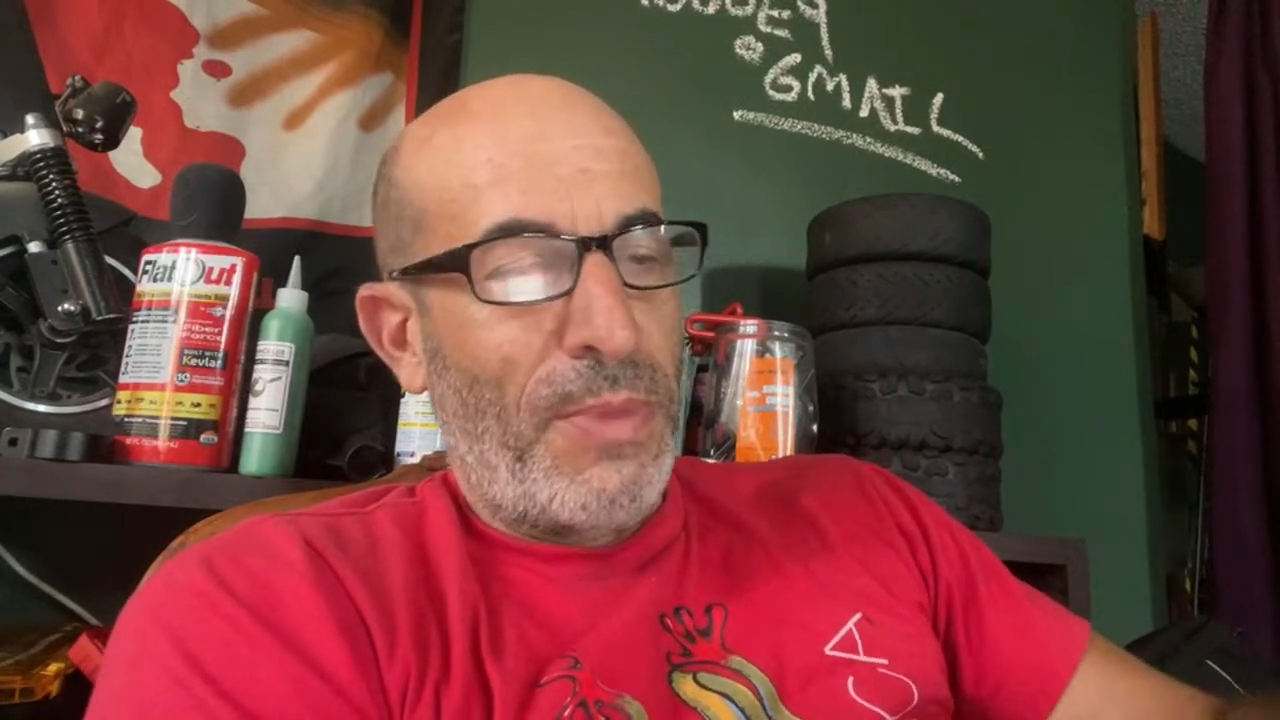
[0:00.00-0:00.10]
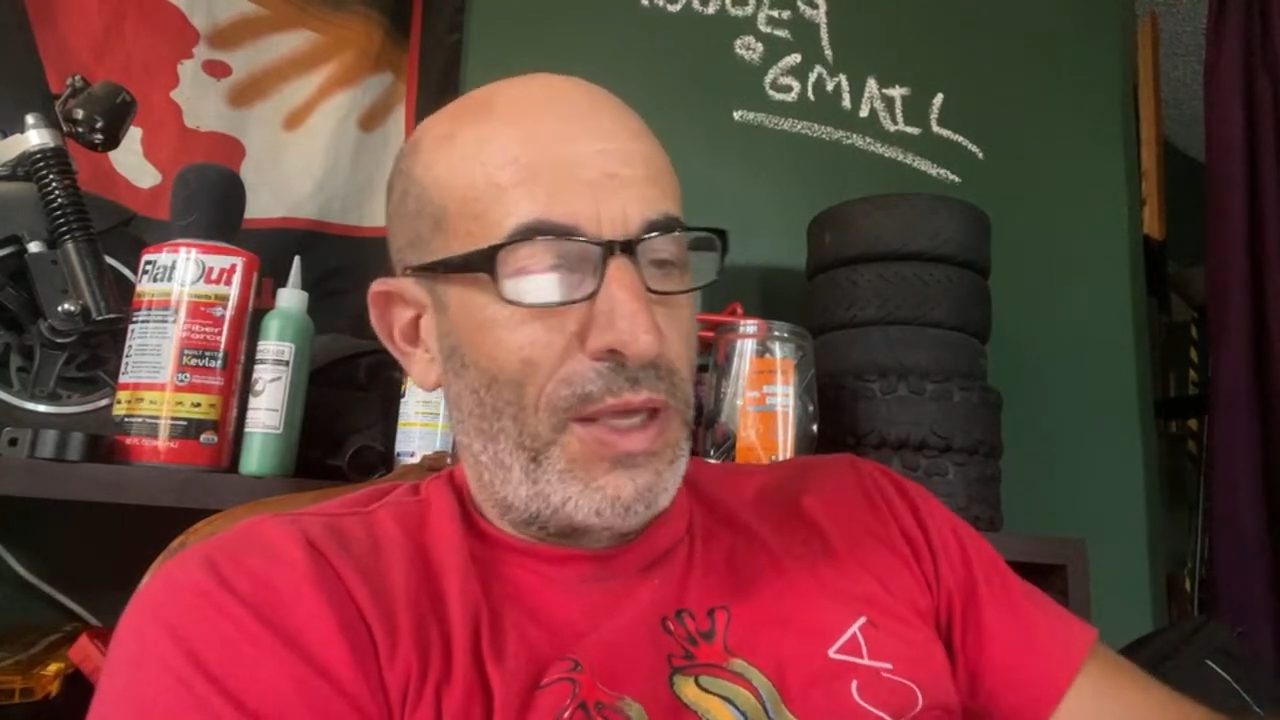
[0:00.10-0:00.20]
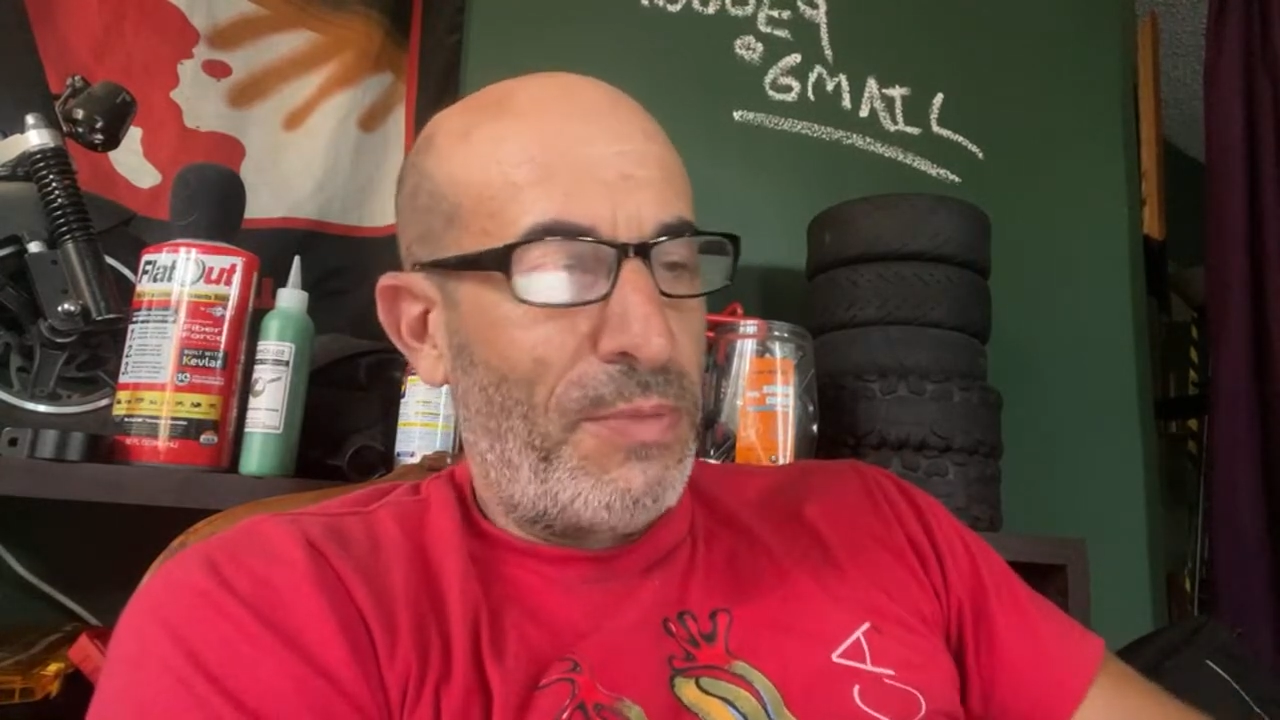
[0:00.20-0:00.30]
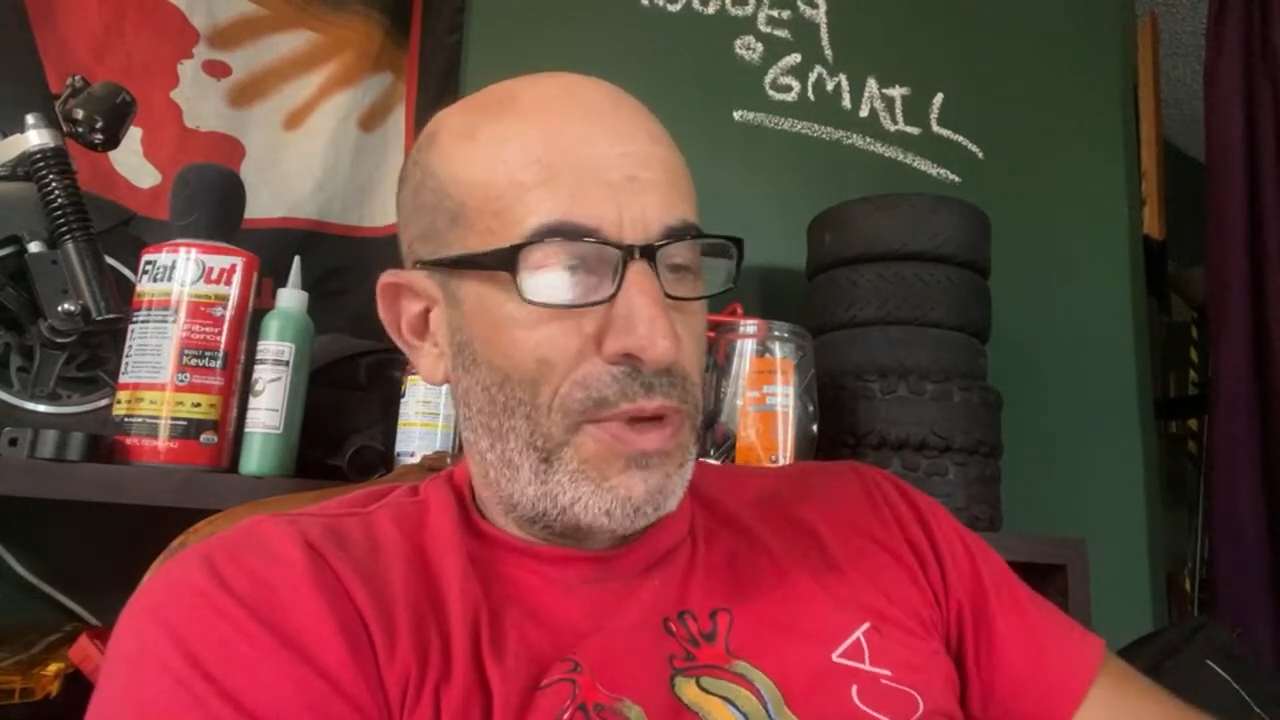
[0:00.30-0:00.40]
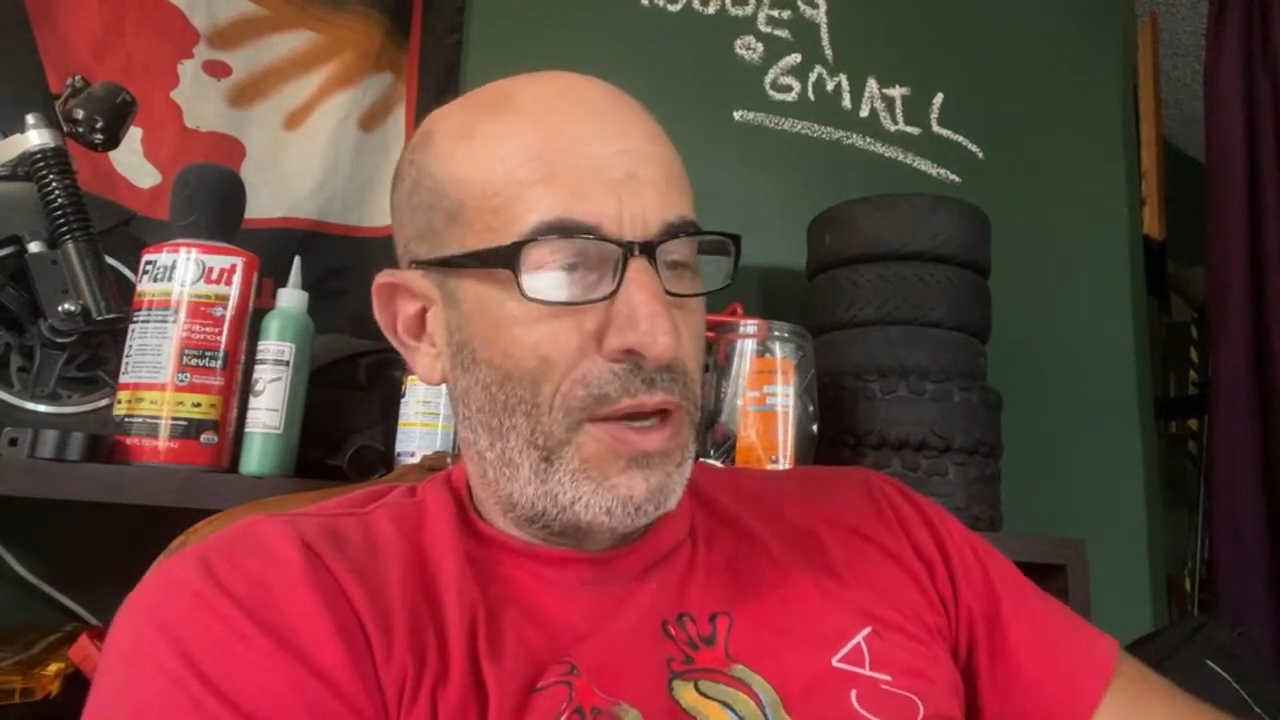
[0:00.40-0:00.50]
my
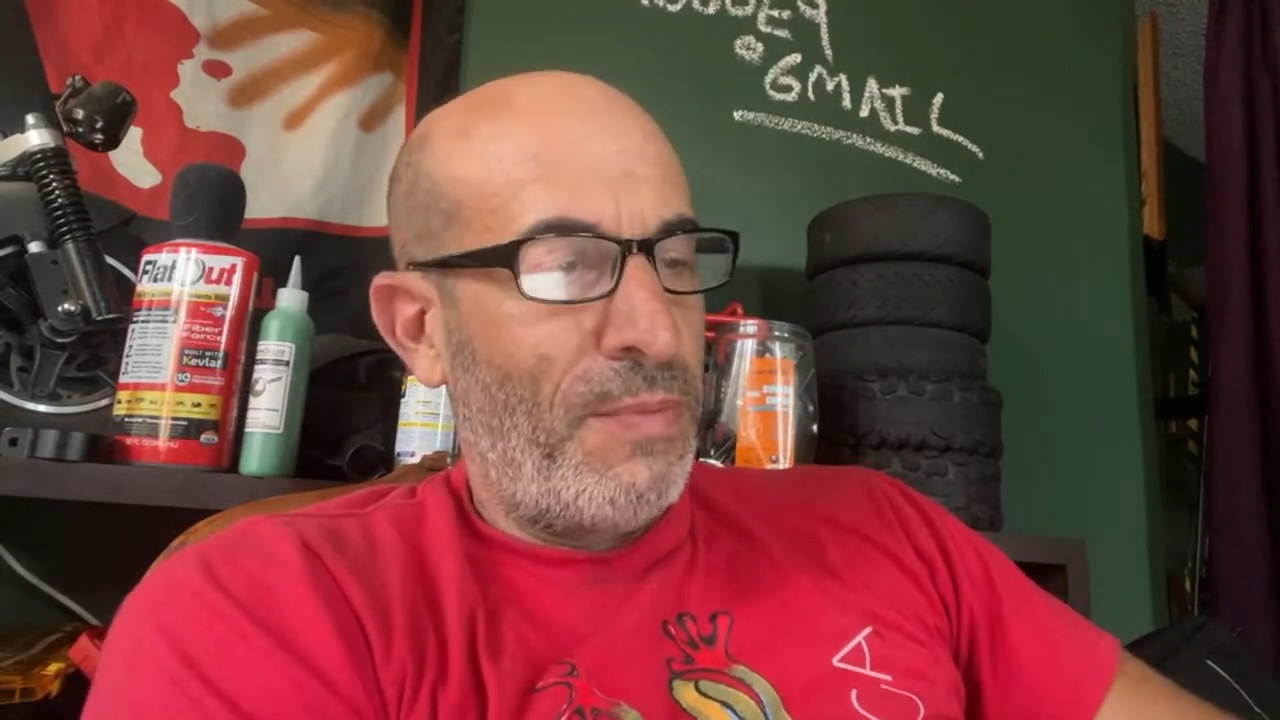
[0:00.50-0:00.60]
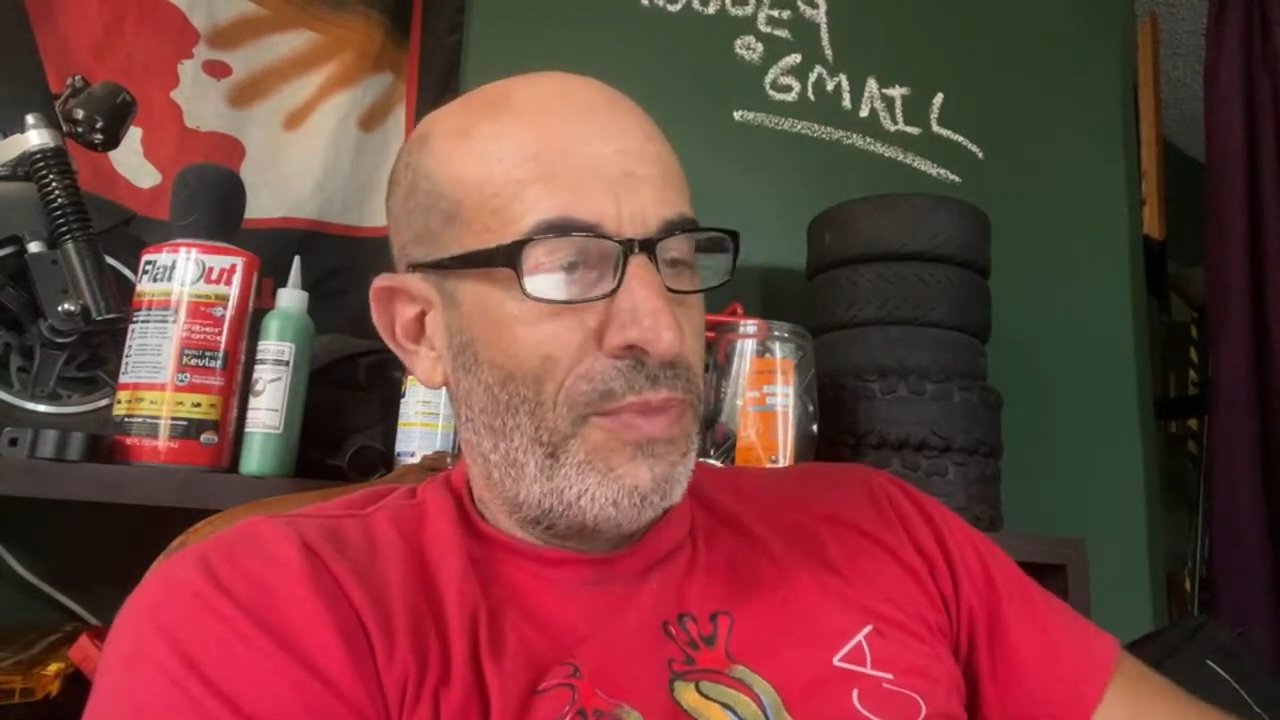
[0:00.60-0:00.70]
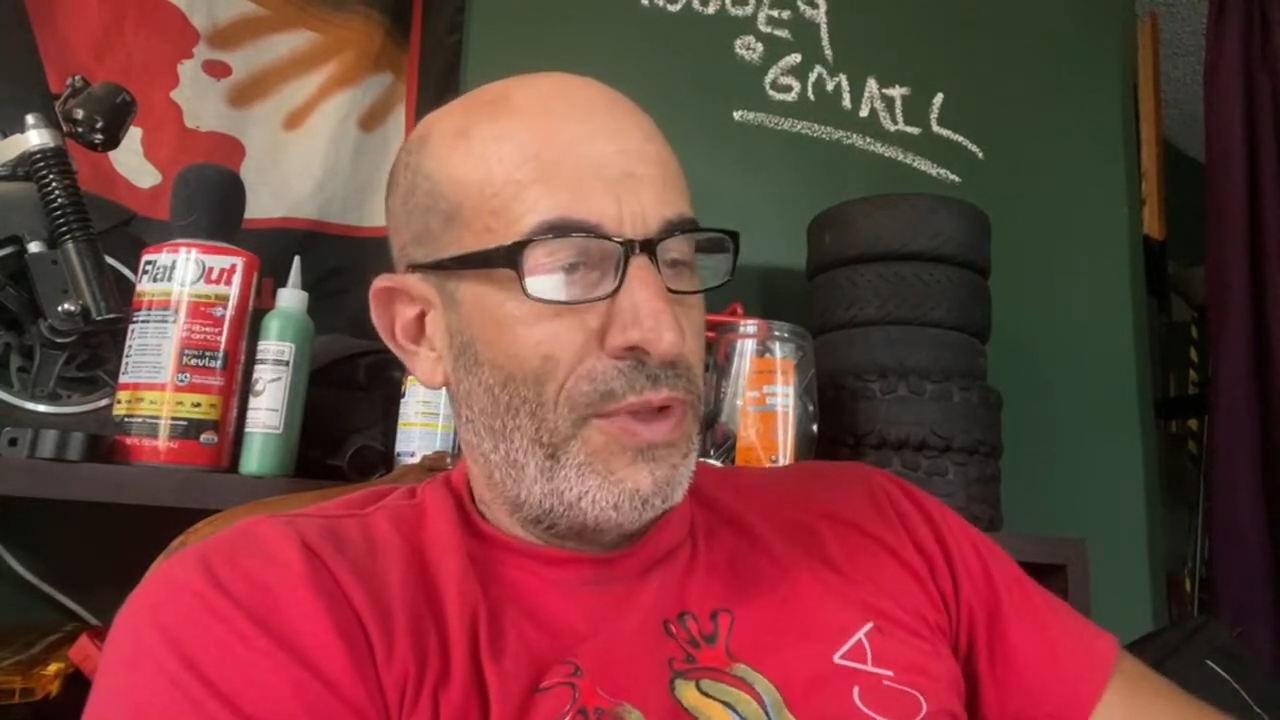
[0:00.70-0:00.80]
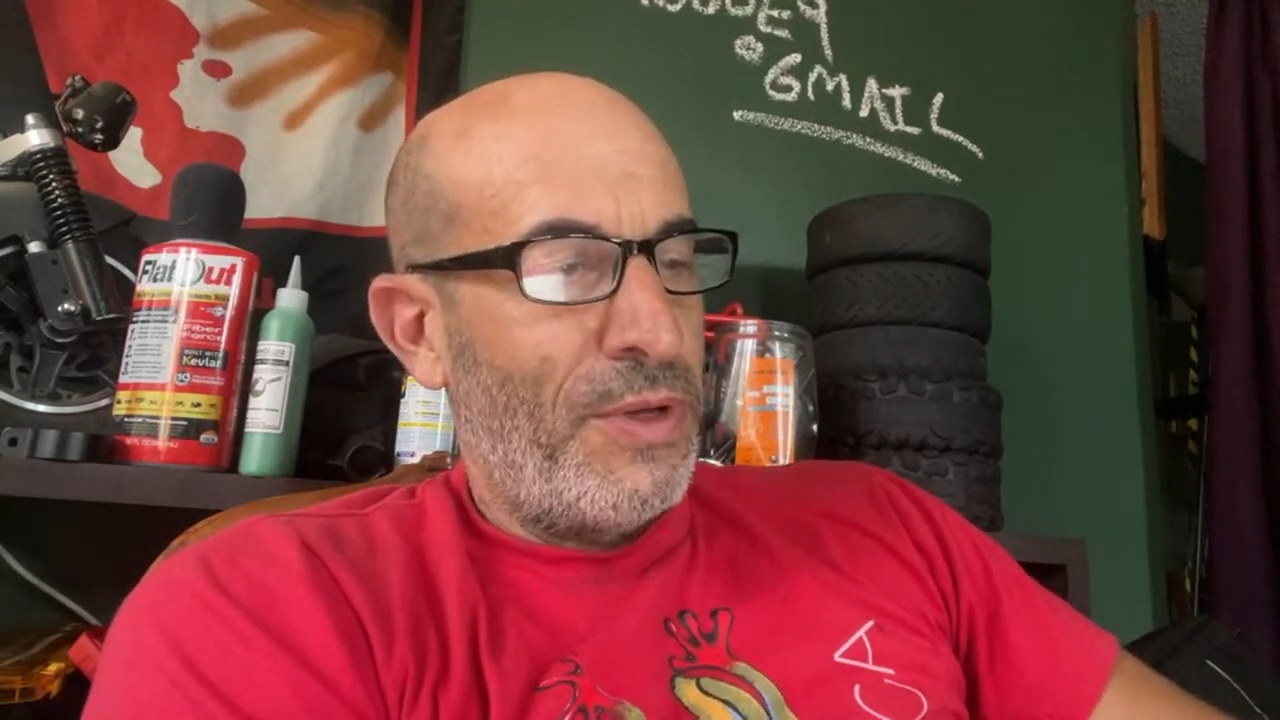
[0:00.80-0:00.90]
email.